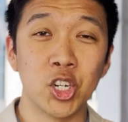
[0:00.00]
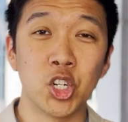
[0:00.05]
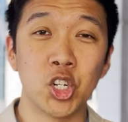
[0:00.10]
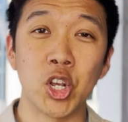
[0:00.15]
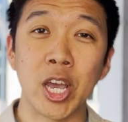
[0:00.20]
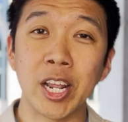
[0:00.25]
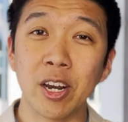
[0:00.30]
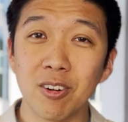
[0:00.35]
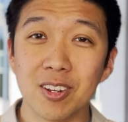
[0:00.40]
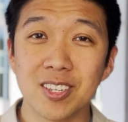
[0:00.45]

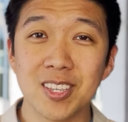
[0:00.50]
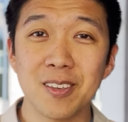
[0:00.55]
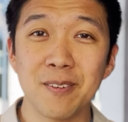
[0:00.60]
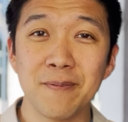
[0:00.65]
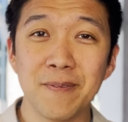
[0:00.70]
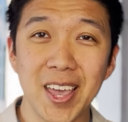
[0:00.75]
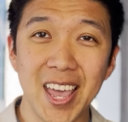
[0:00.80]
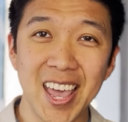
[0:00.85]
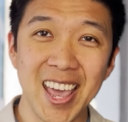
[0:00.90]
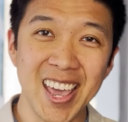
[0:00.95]

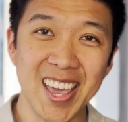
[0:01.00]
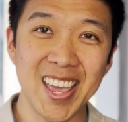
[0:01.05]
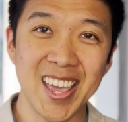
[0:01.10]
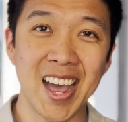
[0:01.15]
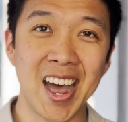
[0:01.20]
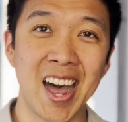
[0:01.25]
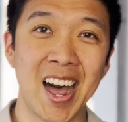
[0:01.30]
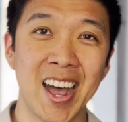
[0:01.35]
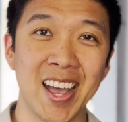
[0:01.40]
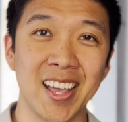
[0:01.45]
generative
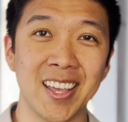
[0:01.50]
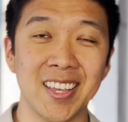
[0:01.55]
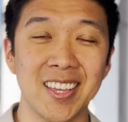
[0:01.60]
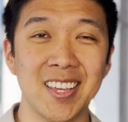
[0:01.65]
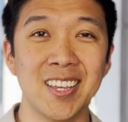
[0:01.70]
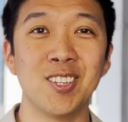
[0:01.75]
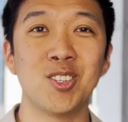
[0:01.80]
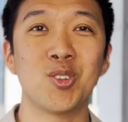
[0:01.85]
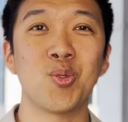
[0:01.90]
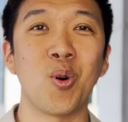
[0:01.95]
AI
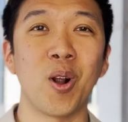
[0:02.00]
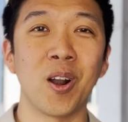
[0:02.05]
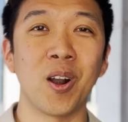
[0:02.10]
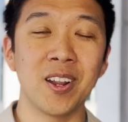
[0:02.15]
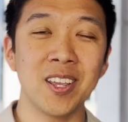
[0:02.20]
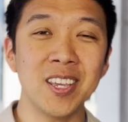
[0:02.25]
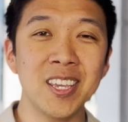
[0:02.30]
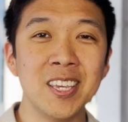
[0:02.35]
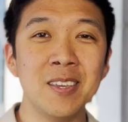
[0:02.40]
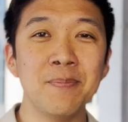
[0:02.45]
into our
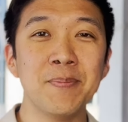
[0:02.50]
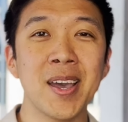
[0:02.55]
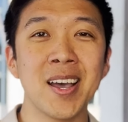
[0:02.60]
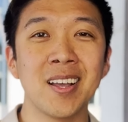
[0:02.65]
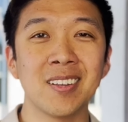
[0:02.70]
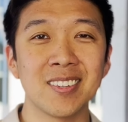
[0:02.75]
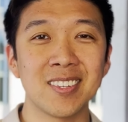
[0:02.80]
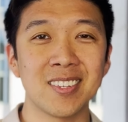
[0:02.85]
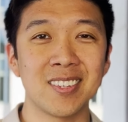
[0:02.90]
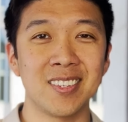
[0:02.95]

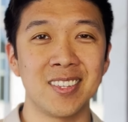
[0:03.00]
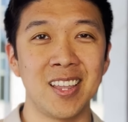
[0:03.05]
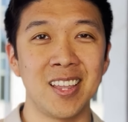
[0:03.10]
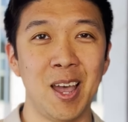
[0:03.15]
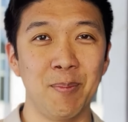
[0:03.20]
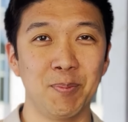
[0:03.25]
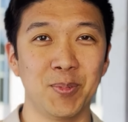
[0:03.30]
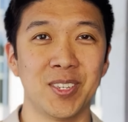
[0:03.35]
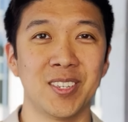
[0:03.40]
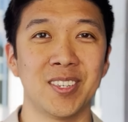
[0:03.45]
email
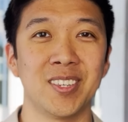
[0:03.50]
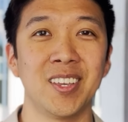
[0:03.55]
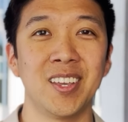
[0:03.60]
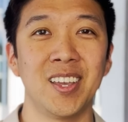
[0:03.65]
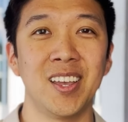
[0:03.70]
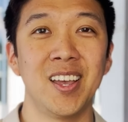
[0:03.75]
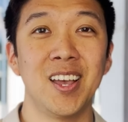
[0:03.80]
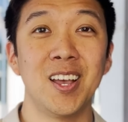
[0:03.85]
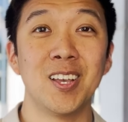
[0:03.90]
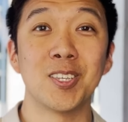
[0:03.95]
steps.
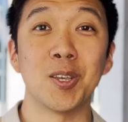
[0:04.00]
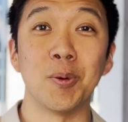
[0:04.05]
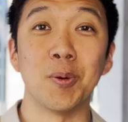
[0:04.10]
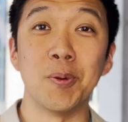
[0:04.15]
So